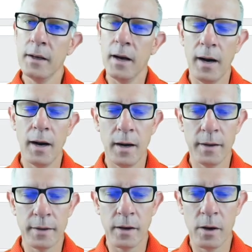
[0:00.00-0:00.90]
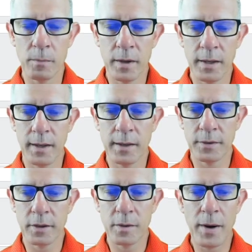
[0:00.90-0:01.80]
it's
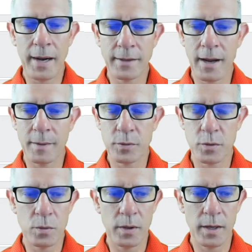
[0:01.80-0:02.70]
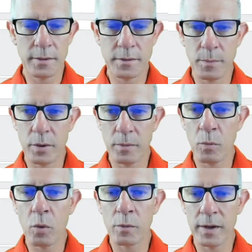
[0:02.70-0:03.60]
a good buy time to put
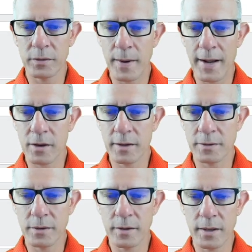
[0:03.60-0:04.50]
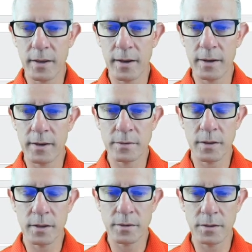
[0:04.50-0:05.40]
more risk back onto
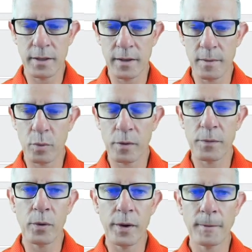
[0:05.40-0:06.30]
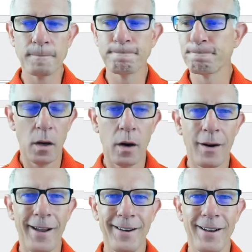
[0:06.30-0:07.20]
the portfolio. All
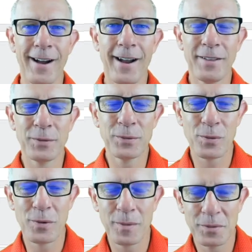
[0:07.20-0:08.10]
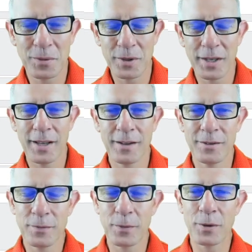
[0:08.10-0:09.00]
right, eye of the storm. So again,
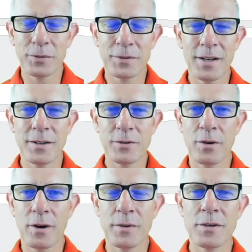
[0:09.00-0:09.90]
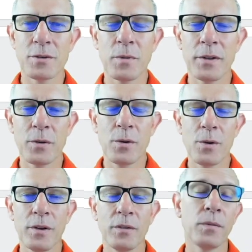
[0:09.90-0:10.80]
the first chart we just went
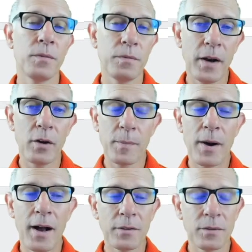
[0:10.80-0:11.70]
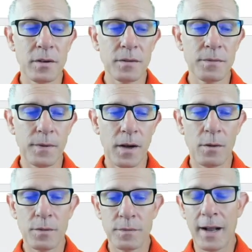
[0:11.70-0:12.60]
through is fairly positive.
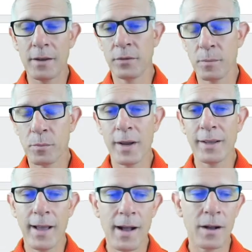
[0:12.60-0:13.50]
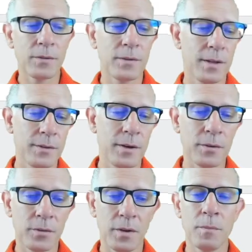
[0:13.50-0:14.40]
We've gotten some breakouts, and
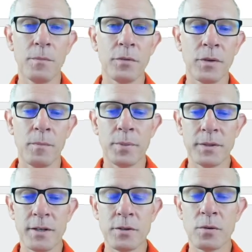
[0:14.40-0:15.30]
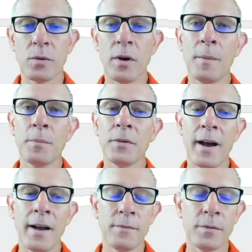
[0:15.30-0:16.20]
there's some potential
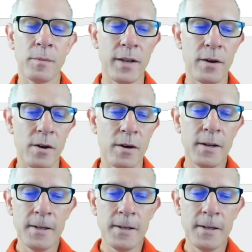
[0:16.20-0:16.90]
upside from here.